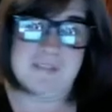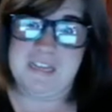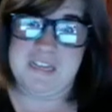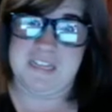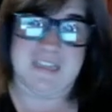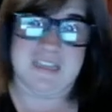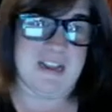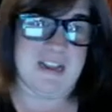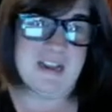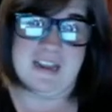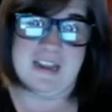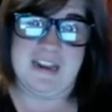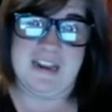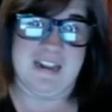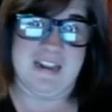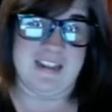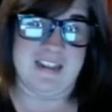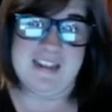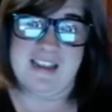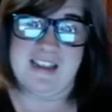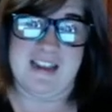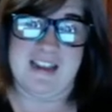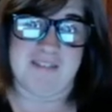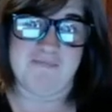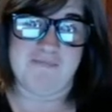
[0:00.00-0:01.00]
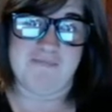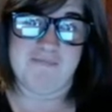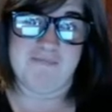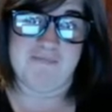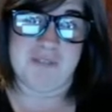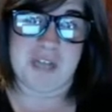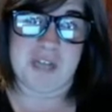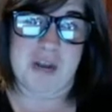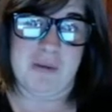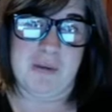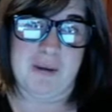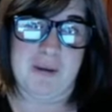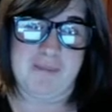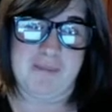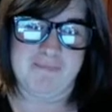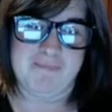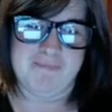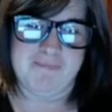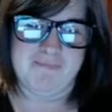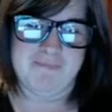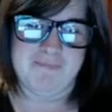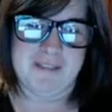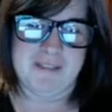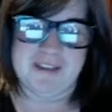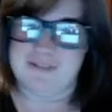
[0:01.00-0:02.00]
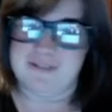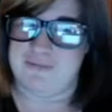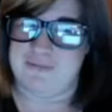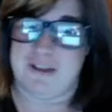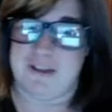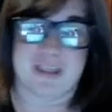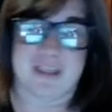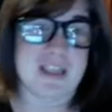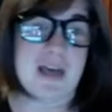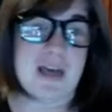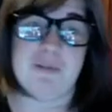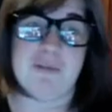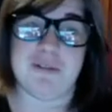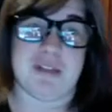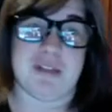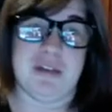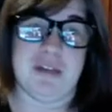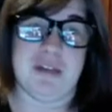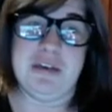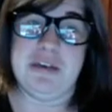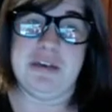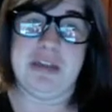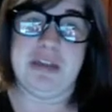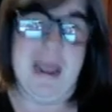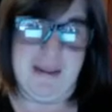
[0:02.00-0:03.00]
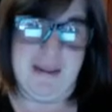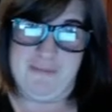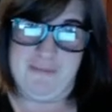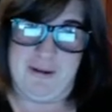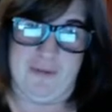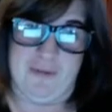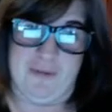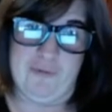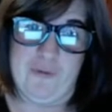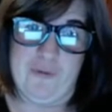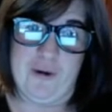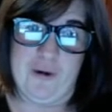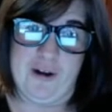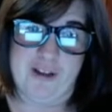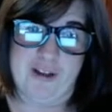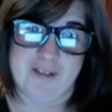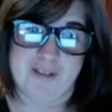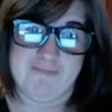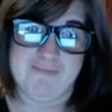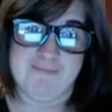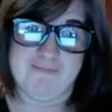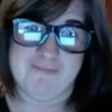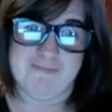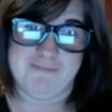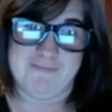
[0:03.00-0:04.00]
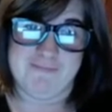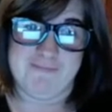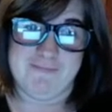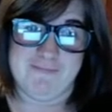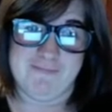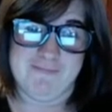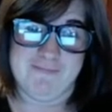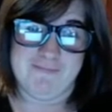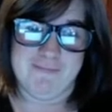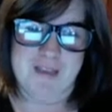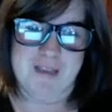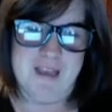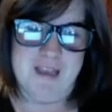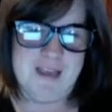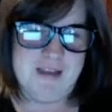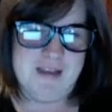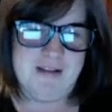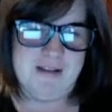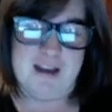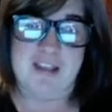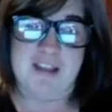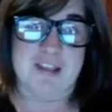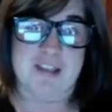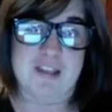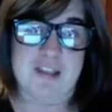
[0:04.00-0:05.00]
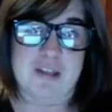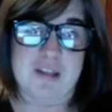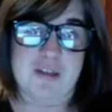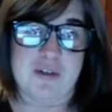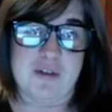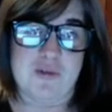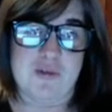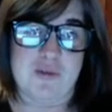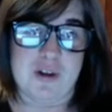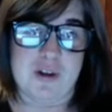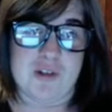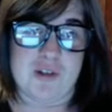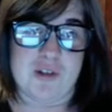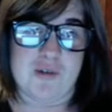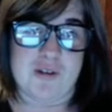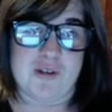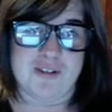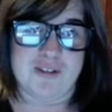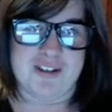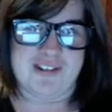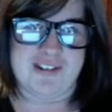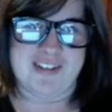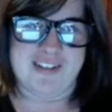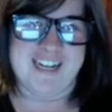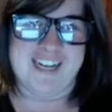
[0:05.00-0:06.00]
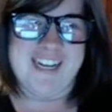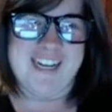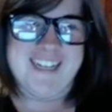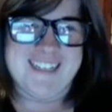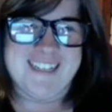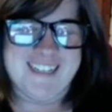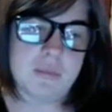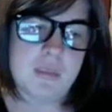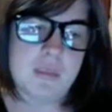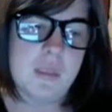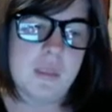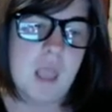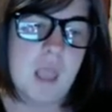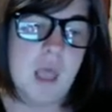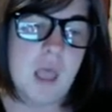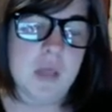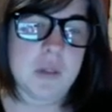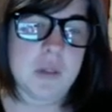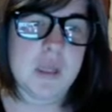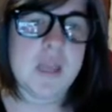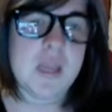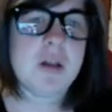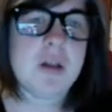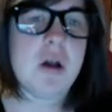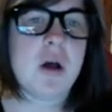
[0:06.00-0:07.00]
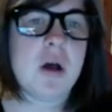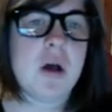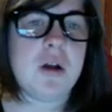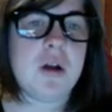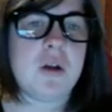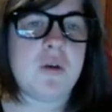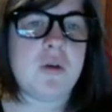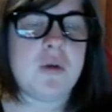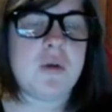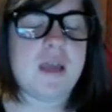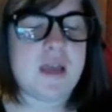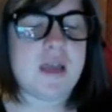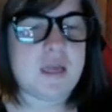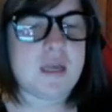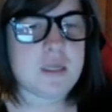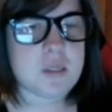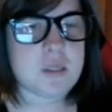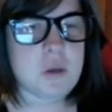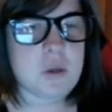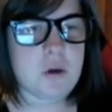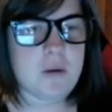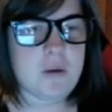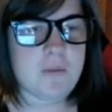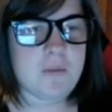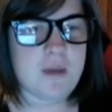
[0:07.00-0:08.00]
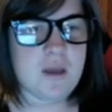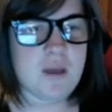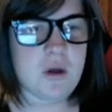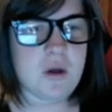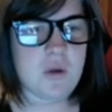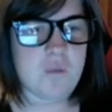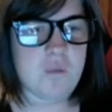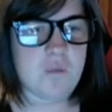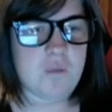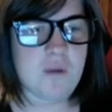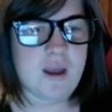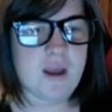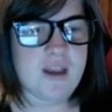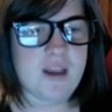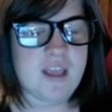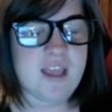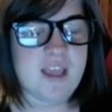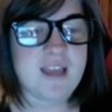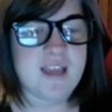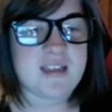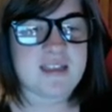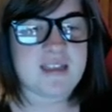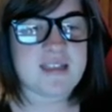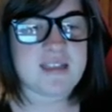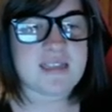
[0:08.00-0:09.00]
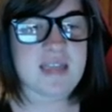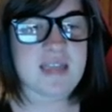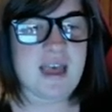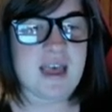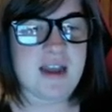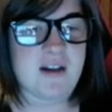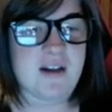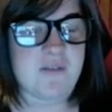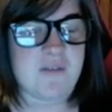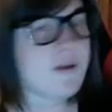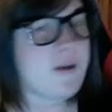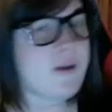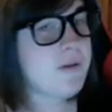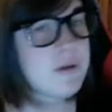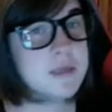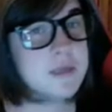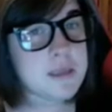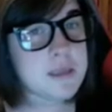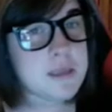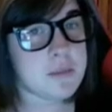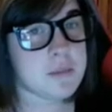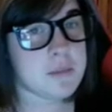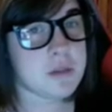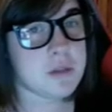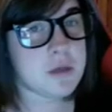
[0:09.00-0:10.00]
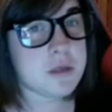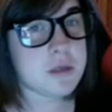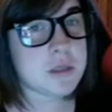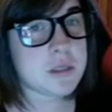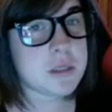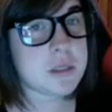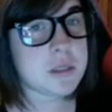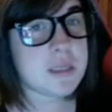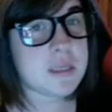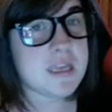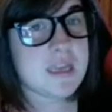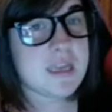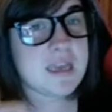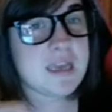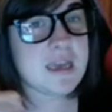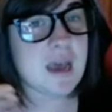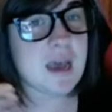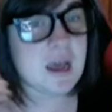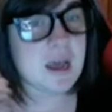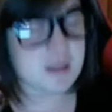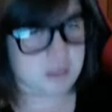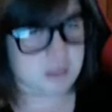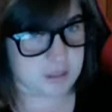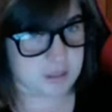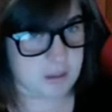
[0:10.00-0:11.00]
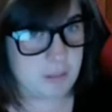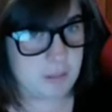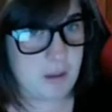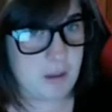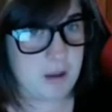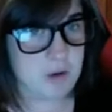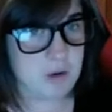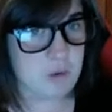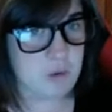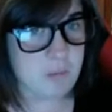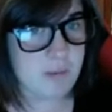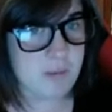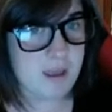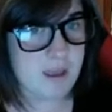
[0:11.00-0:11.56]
not get into that, shall we? That was a nightmare for us. Mm-hmm. Other than the 2012 series. Leonardo is going to be a red ear slider, very similar to the Michael Bay